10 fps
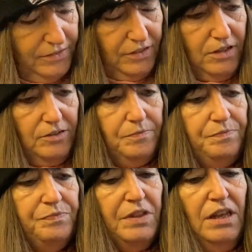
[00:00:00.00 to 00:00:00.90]
So
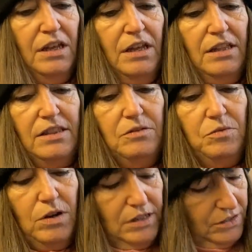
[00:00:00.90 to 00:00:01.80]
the
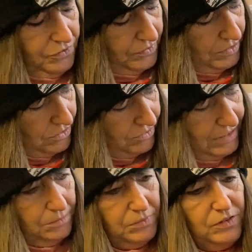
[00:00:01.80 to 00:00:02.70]
wires from the
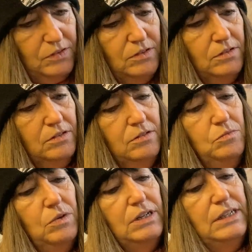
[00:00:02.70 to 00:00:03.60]
grips,
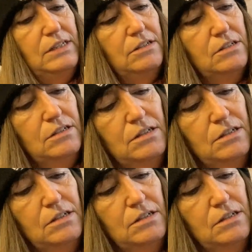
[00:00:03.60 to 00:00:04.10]
one each,